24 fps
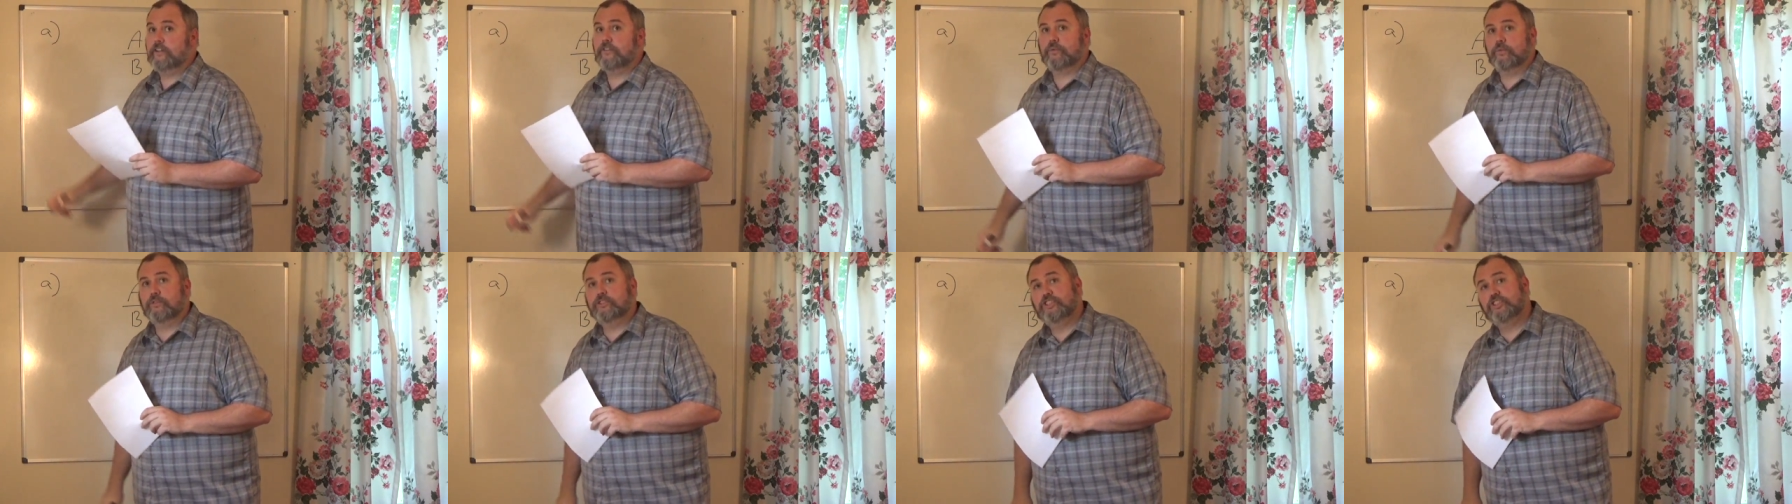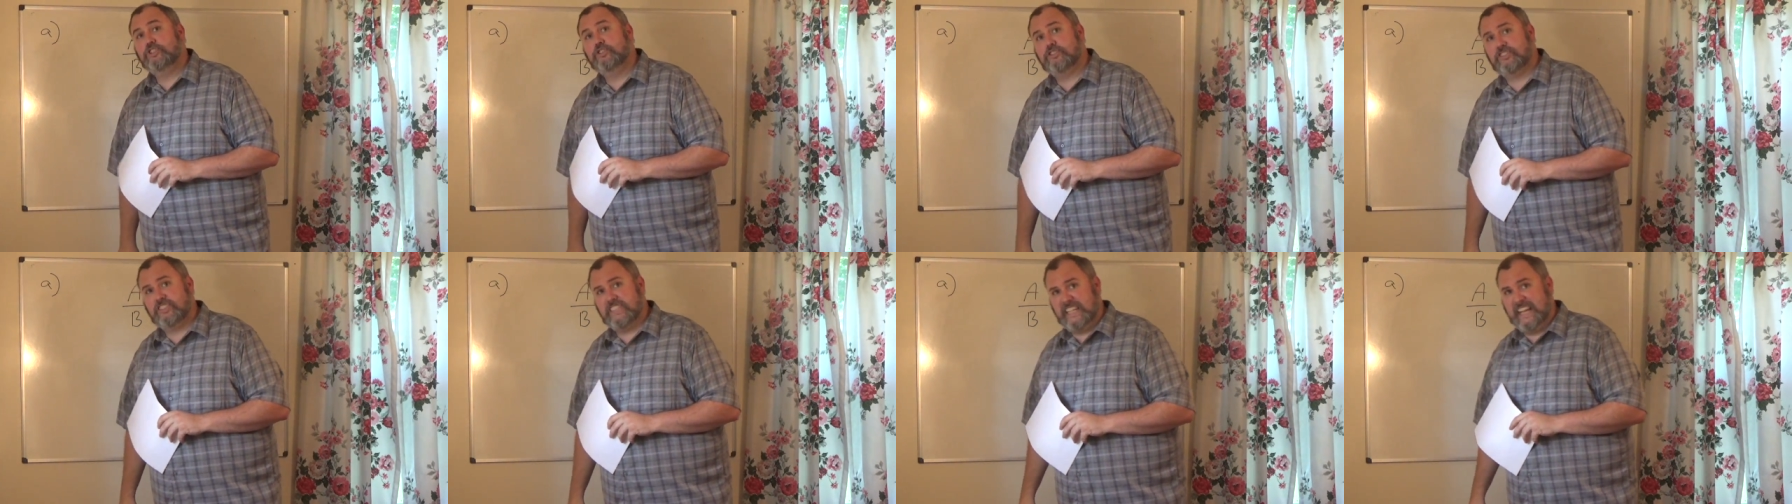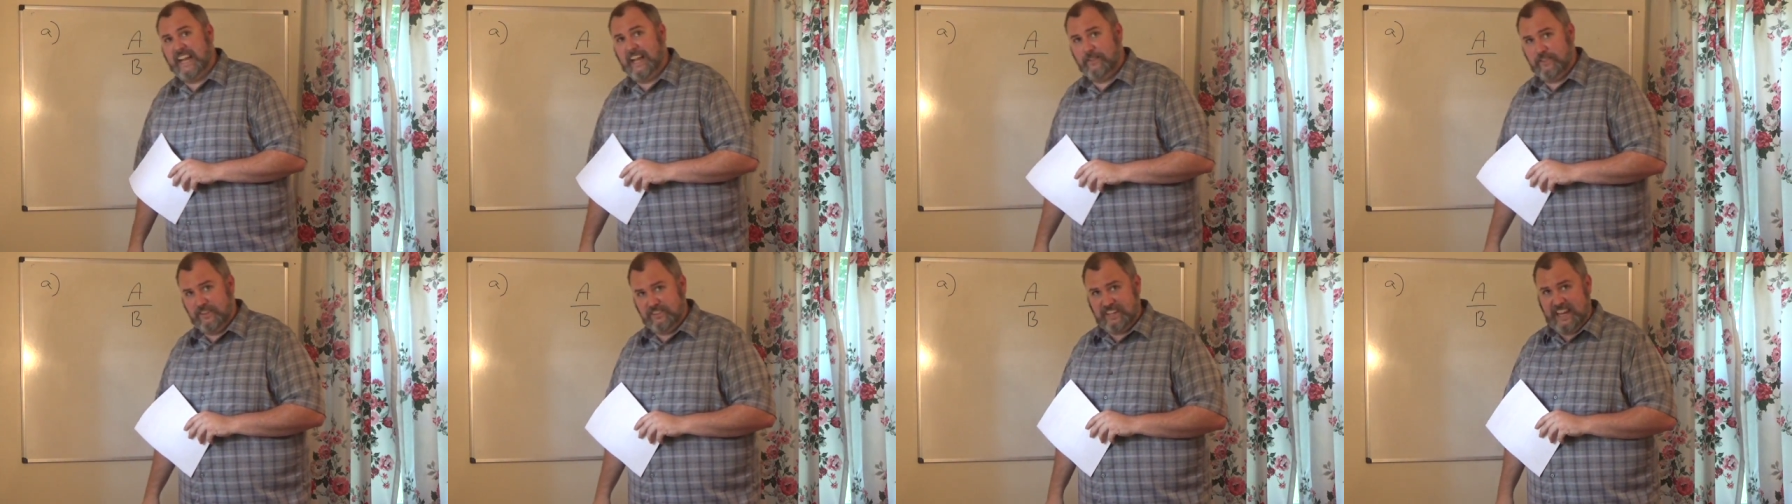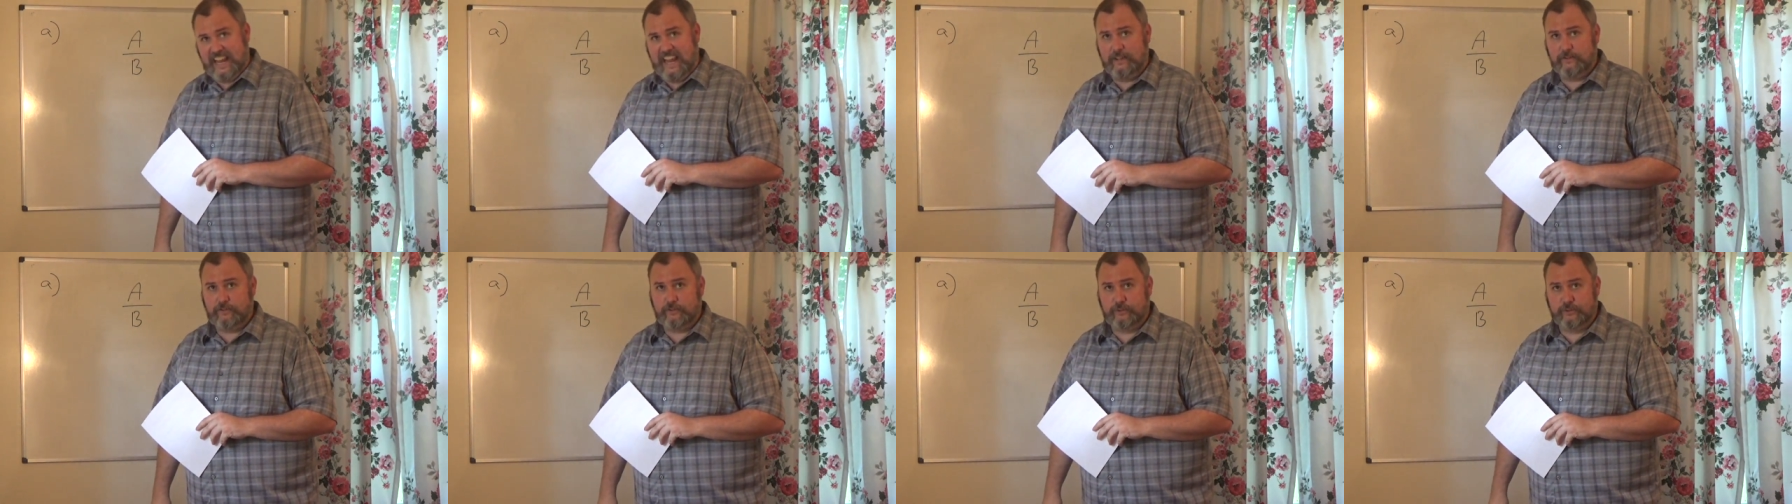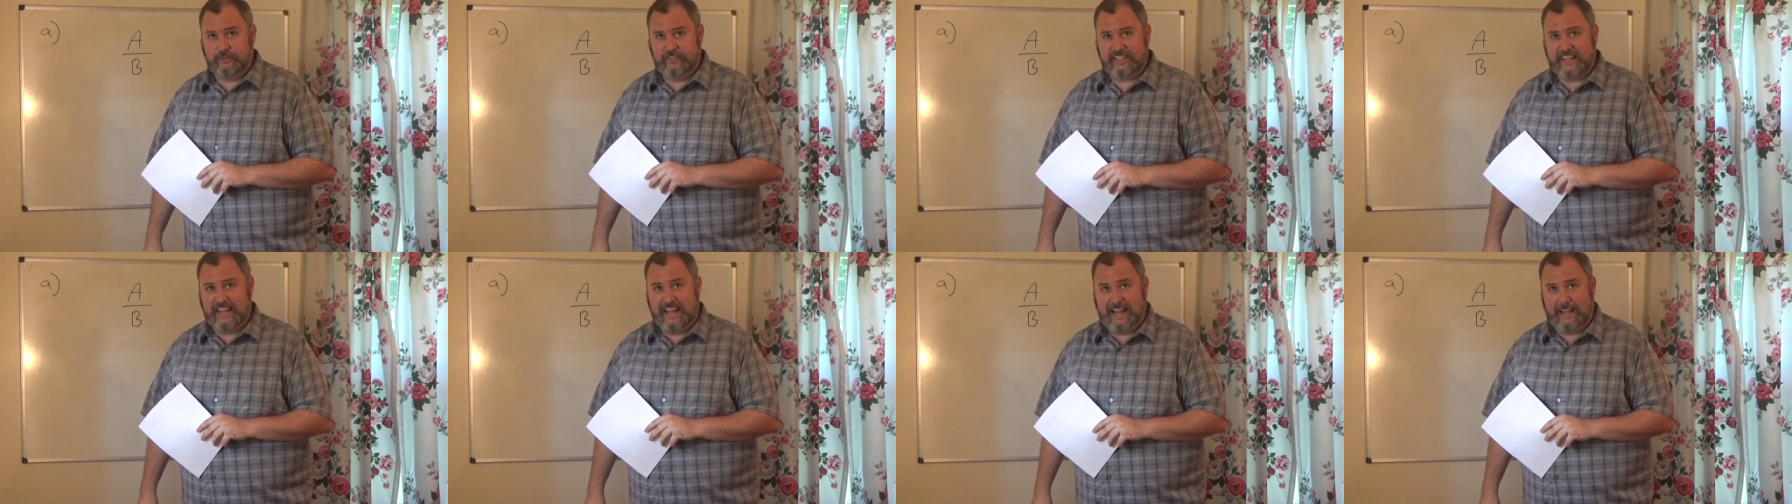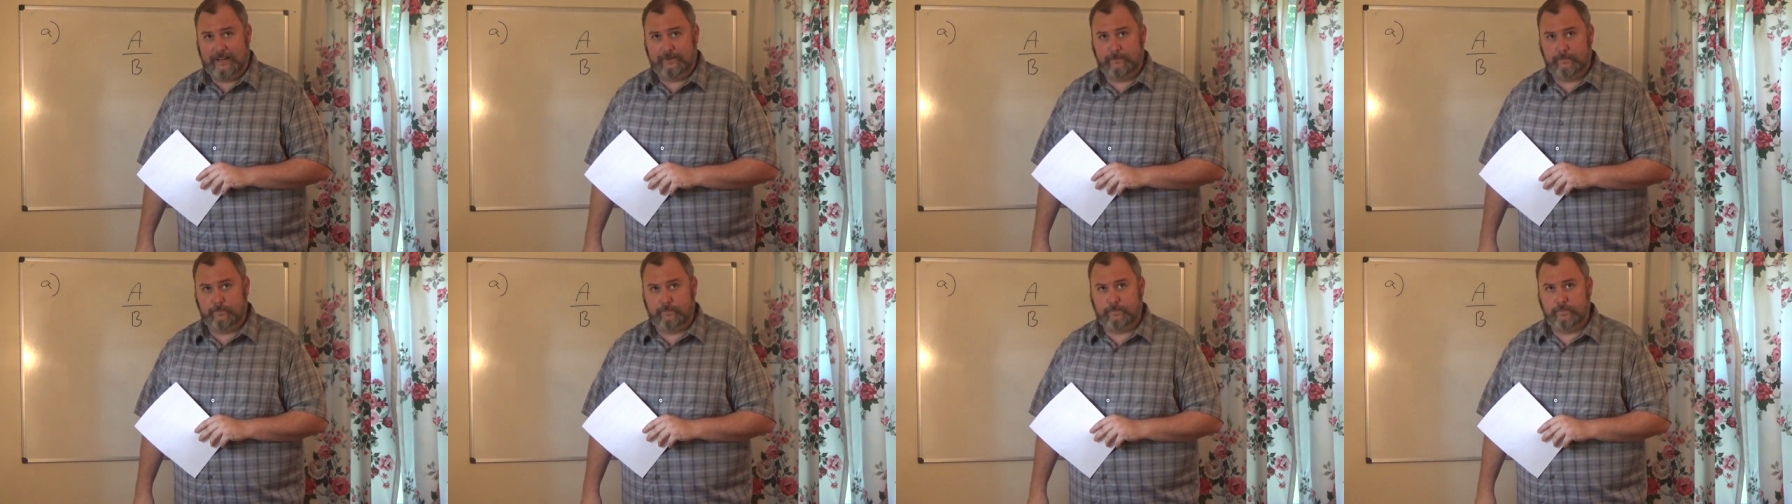just want you to see how this answer is
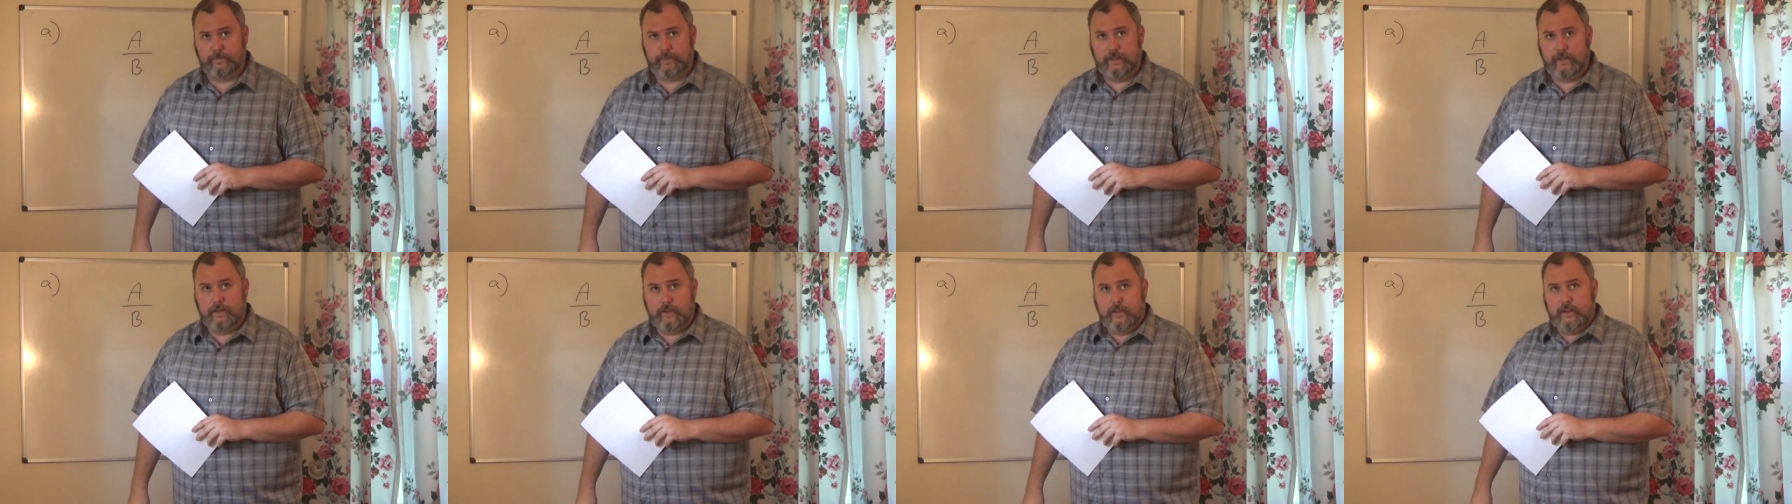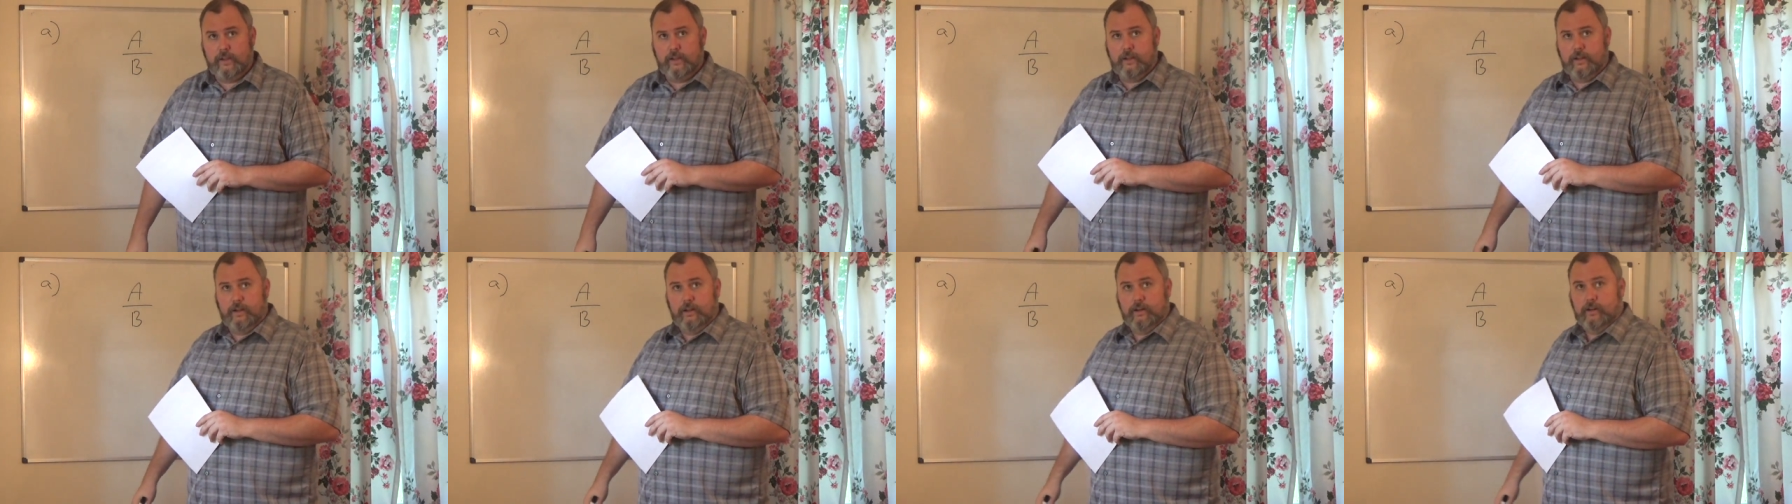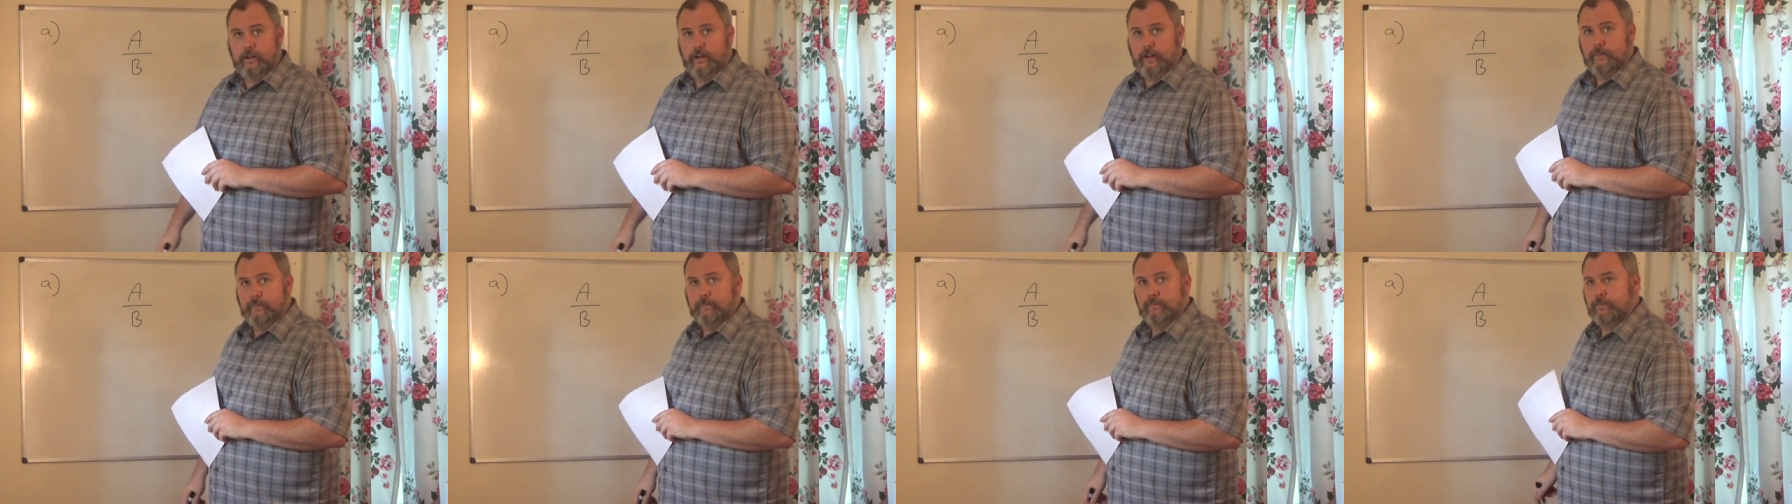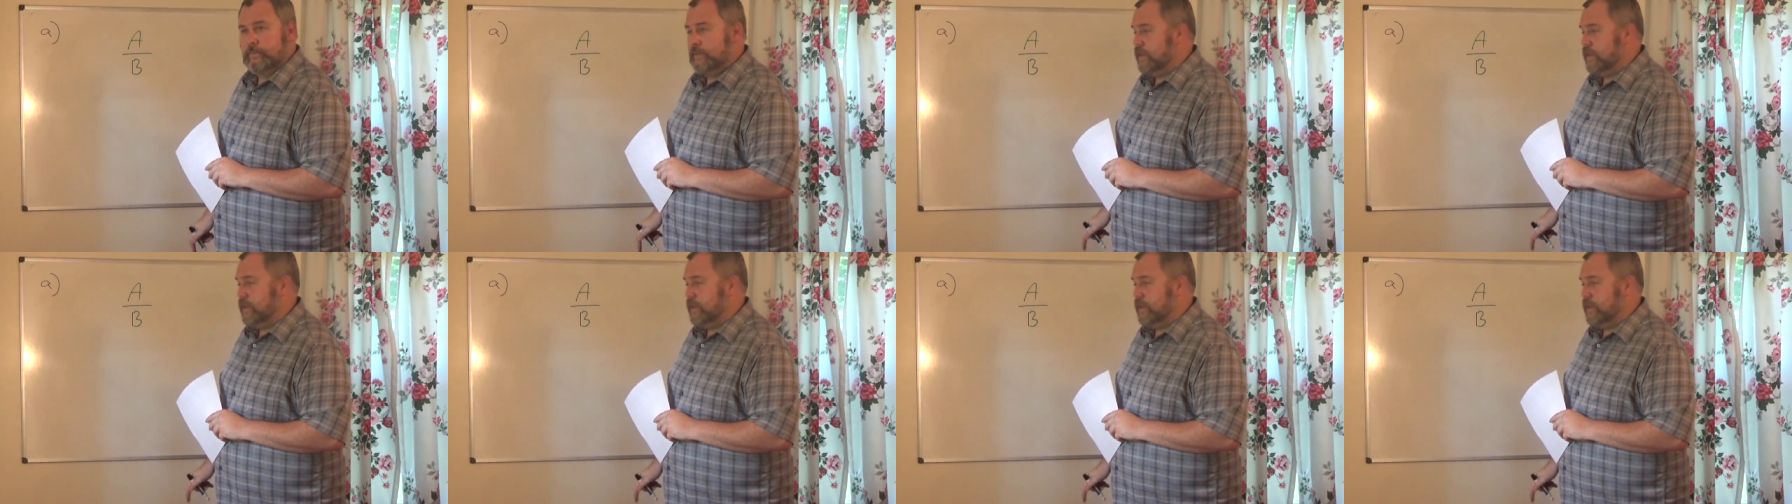gotten. All right?